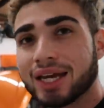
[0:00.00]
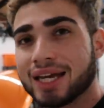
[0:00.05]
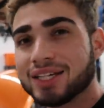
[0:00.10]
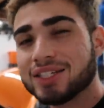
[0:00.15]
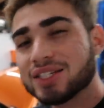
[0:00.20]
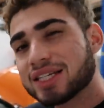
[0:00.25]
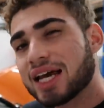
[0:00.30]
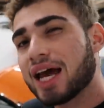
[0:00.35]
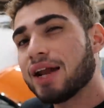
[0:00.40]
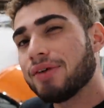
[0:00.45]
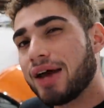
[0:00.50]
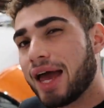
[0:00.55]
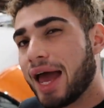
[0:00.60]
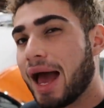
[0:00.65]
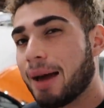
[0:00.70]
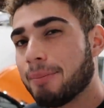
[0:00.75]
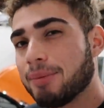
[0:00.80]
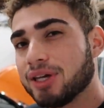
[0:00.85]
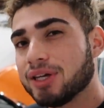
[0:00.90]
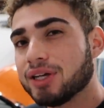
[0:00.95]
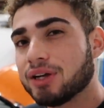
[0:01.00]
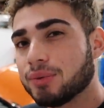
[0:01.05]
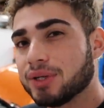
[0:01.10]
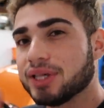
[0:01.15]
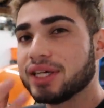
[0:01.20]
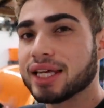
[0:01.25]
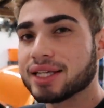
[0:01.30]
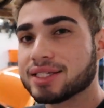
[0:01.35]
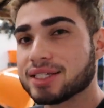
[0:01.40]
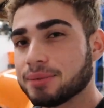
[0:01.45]
It's just kind of a habit, you know, when you
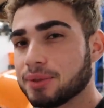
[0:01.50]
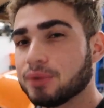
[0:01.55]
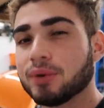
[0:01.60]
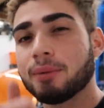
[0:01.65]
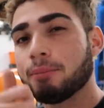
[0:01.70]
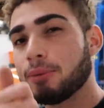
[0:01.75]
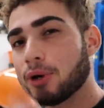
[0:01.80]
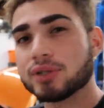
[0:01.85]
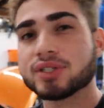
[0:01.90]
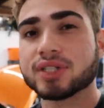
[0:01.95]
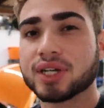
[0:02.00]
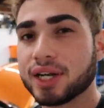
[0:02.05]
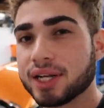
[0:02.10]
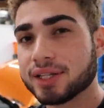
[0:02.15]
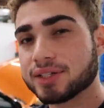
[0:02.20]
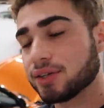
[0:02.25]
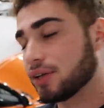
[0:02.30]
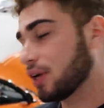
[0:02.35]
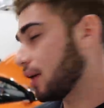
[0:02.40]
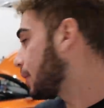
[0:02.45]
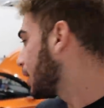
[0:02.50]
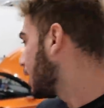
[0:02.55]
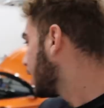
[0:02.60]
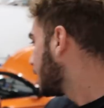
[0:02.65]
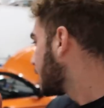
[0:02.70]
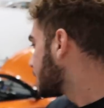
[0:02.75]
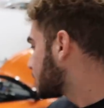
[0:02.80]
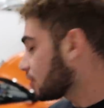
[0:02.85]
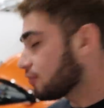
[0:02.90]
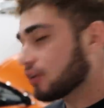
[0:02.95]
get something, you want to post on Instagram.
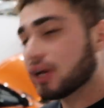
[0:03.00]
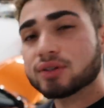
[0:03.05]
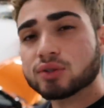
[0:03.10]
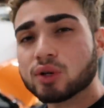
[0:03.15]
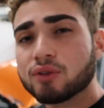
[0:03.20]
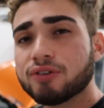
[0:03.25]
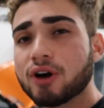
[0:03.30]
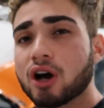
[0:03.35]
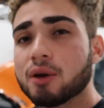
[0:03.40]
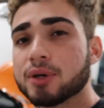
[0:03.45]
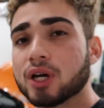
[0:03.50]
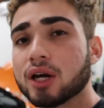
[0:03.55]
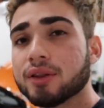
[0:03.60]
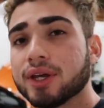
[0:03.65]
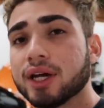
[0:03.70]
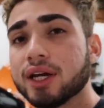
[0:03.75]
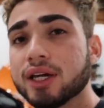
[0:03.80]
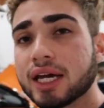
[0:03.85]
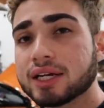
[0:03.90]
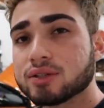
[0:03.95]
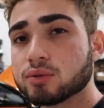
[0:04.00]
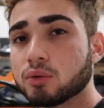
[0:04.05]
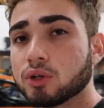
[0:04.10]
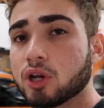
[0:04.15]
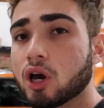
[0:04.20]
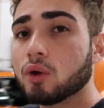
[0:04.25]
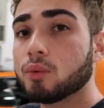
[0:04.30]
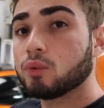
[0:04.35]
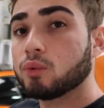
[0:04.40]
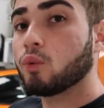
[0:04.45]
So if you guys want to follow me on there, you guys will
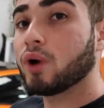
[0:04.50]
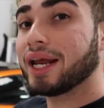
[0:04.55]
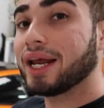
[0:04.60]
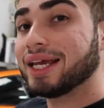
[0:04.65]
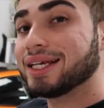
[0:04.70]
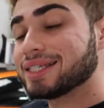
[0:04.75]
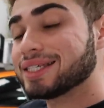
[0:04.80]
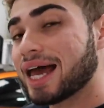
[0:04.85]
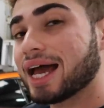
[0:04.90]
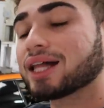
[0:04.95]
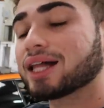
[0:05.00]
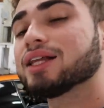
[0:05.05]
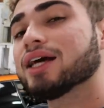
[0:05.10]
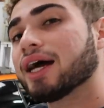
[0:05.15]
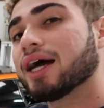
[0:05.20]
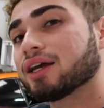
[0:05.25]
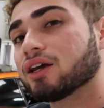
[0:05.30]
know what exactly I